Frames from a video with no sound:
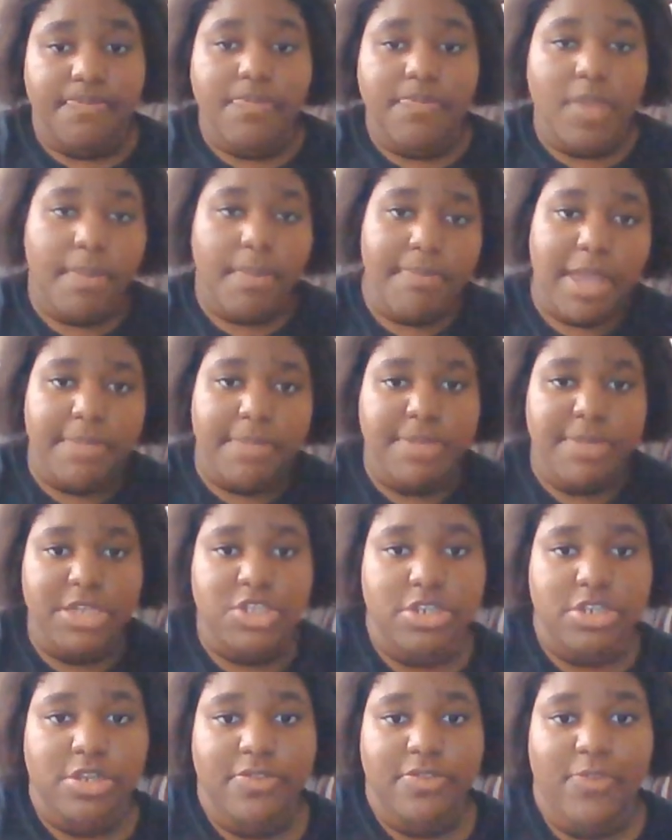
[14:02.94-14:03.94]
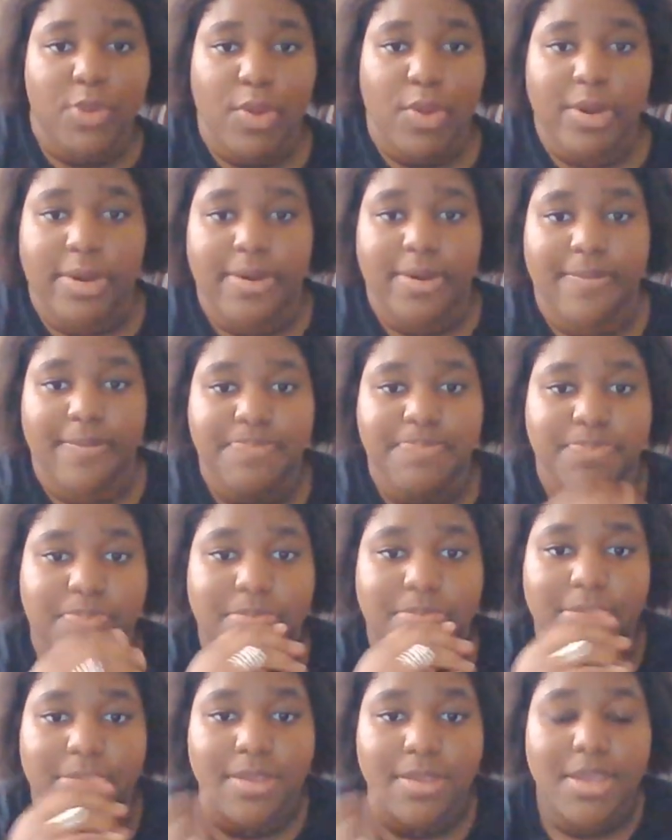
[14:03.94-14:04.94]
Make me a judge on the floor.
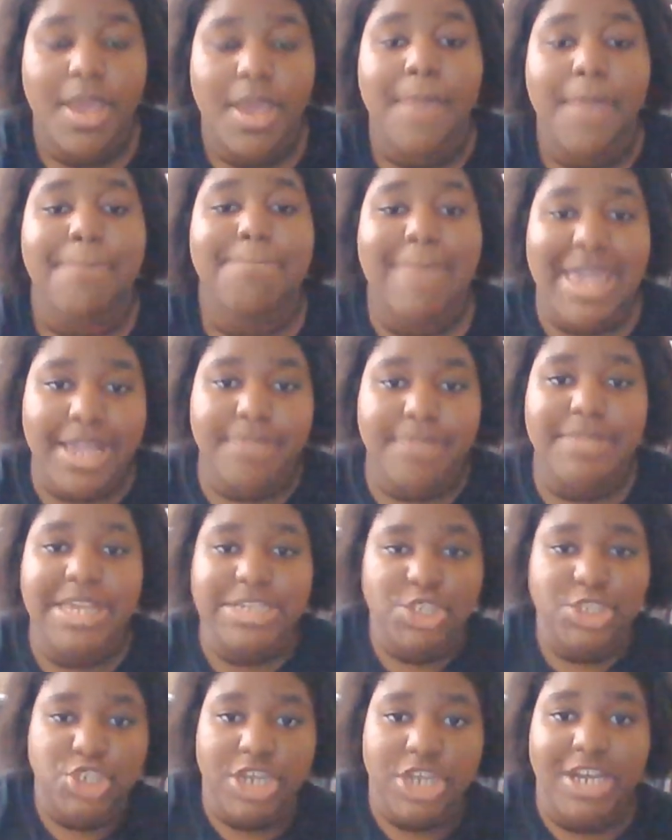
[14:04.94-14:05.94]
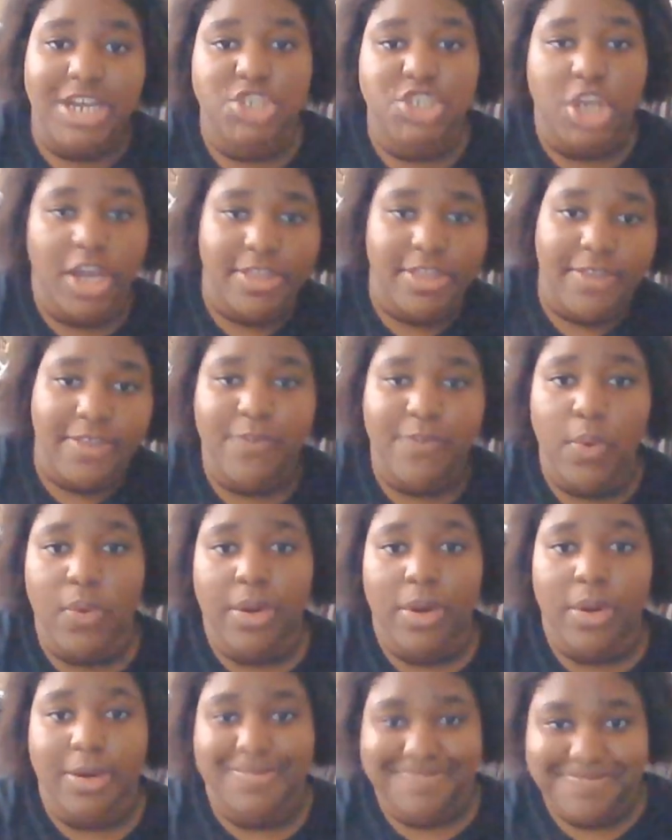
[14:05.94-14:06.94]
Make me a judge on the
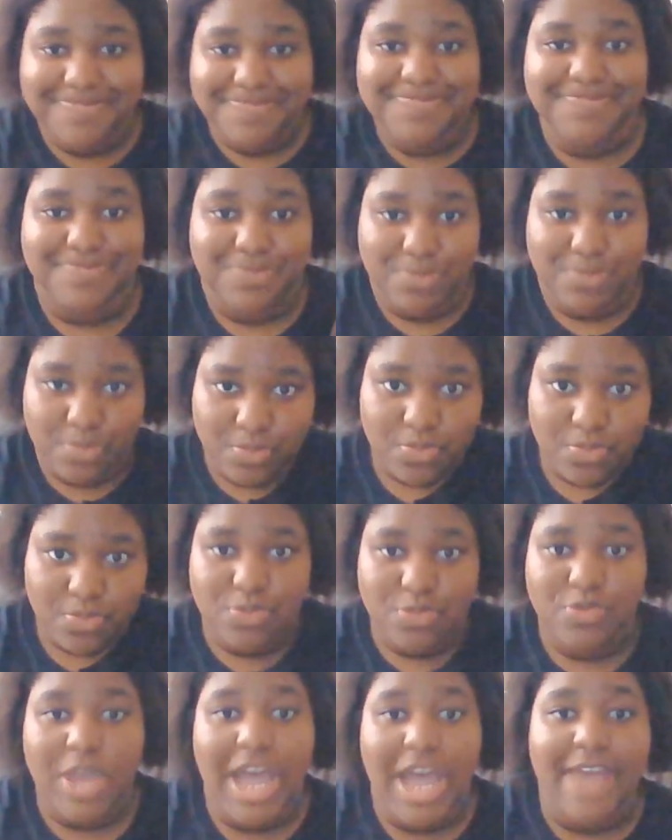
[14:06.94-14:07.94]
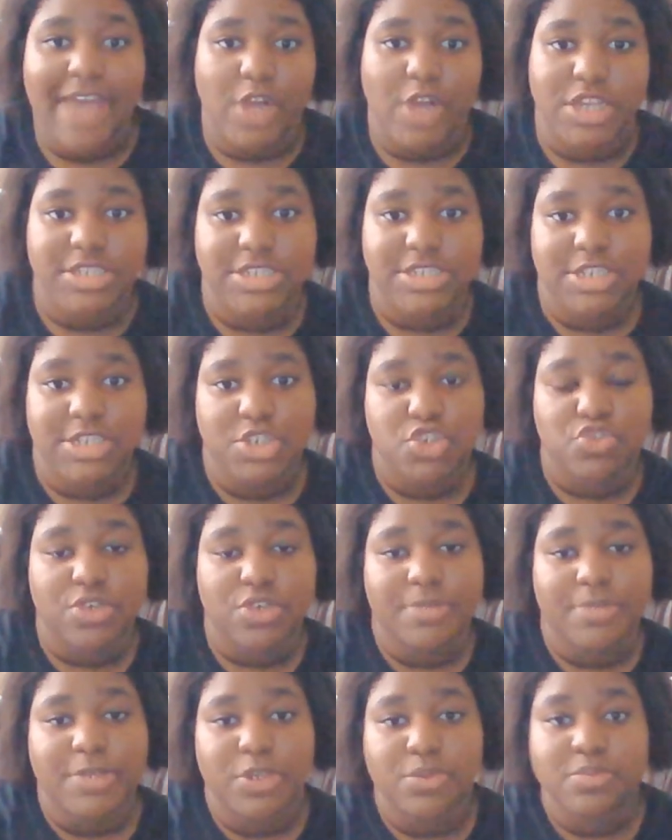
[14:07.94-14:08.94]
four. I volunteer as
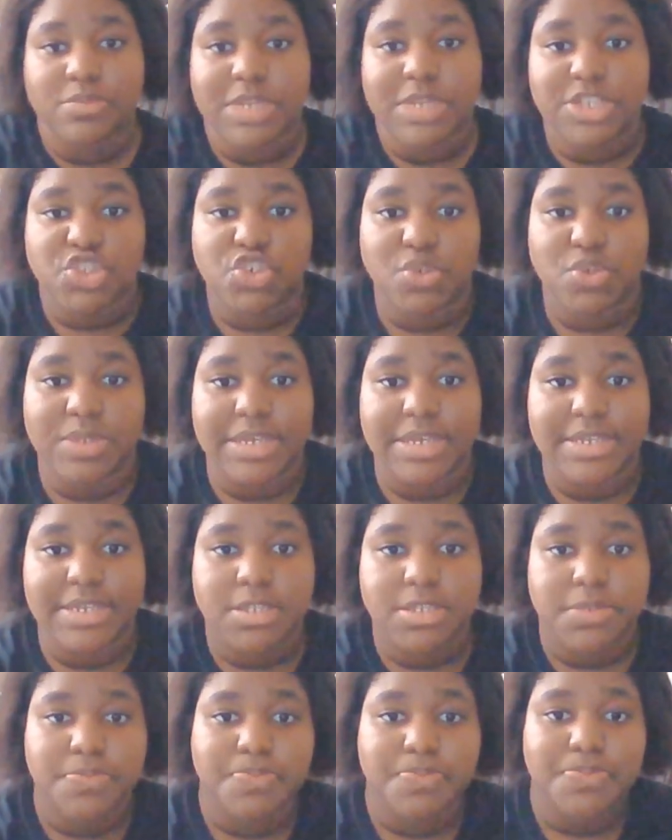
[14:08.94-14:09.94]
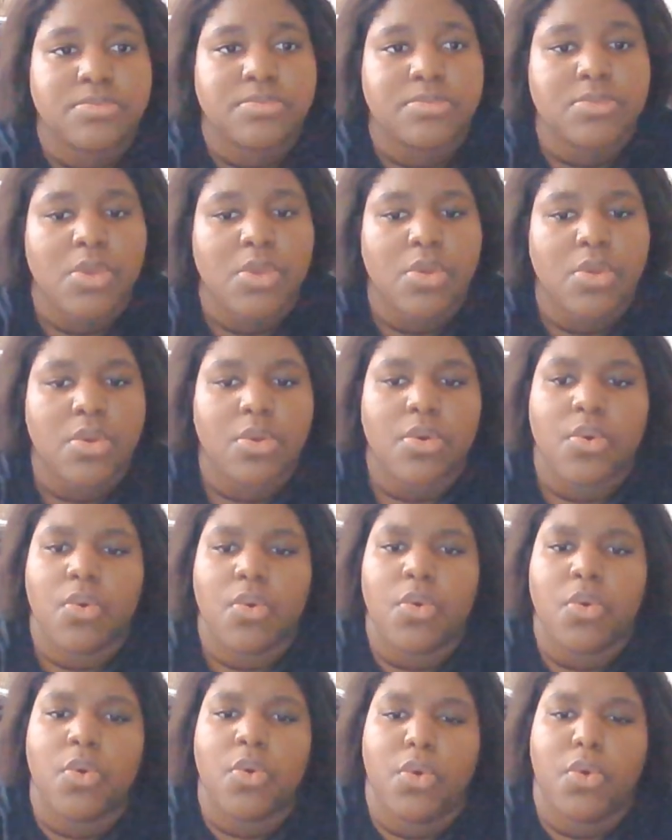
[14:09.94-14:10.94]
tribute. Let's do this.
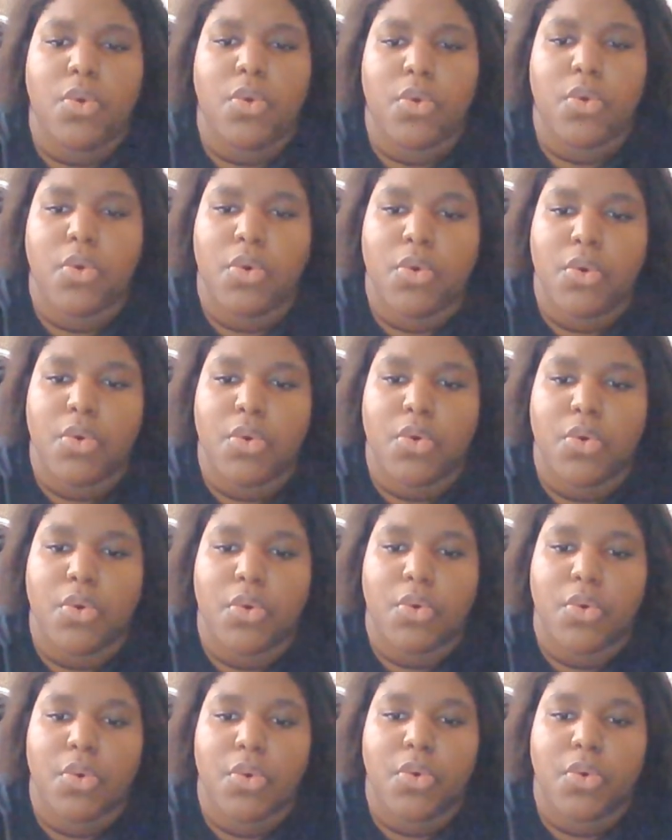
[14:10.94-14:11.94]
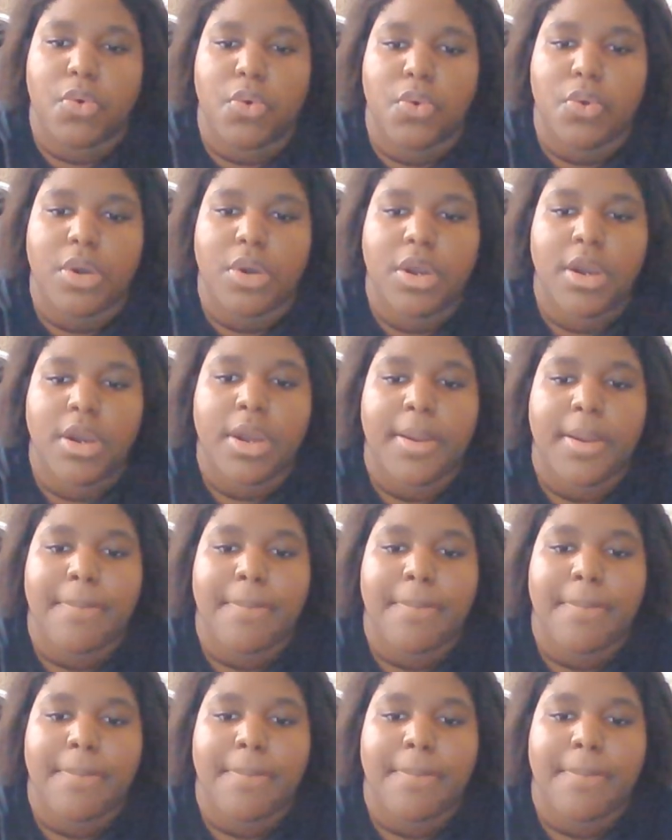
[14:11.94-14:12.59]
Ooh.